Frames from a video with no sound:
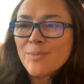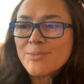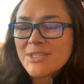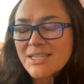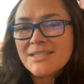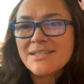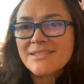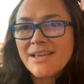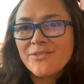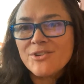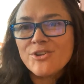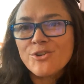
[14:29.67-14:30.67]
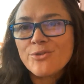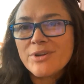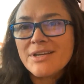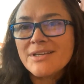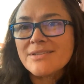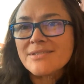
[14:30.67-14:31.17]
67
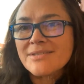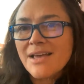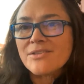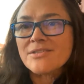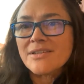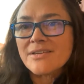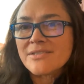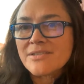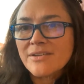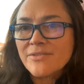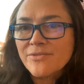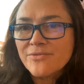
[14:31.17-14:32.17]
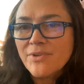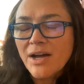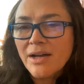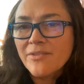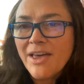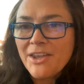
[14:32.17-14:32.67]
degrees Celsius of
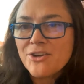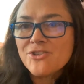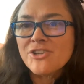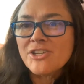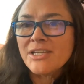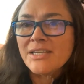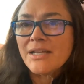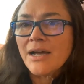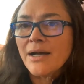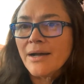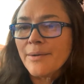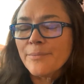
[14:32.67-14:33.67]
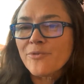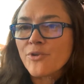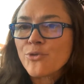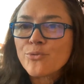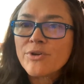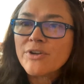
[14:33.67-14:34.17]
energy for
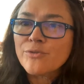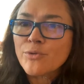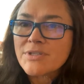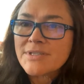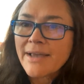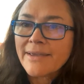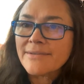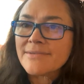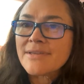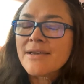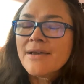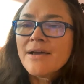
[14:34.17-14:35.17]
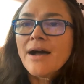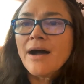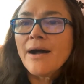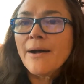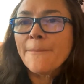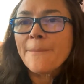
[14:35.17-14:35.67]
3 to 4 seconds.
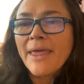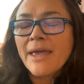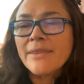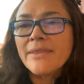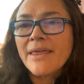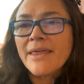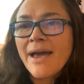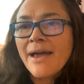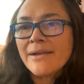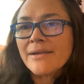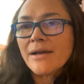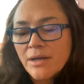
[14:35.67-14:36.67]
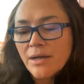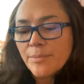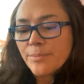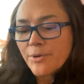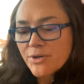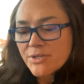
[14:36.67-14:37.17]
And that
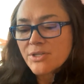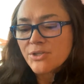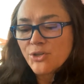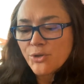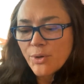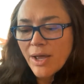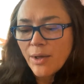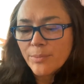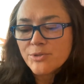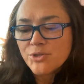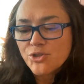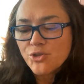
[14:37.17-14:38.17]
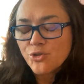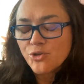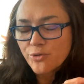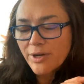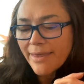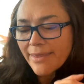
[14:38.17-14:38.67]
person who helped to
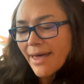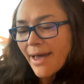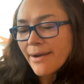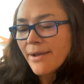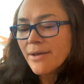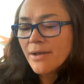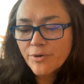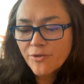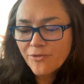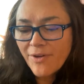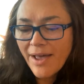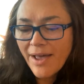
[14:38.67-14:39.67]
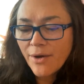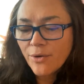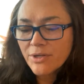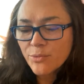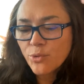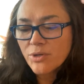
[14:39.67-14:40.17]
create that
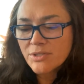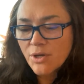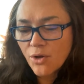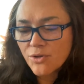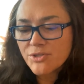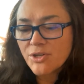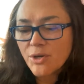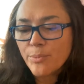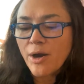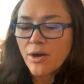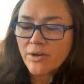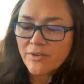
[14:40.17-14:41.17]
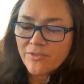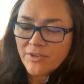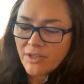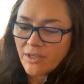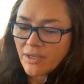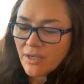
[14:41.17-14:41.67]
Profound was also part of
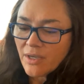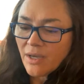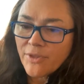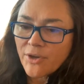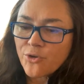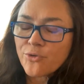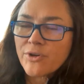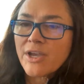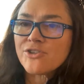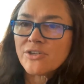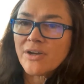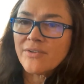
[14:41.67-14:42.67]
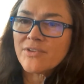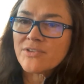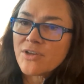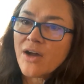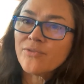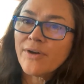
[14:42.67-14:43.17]
the creation of the
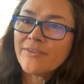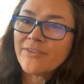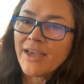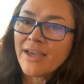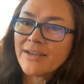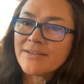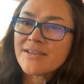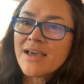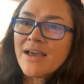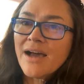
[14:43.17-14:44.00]
Softwave. And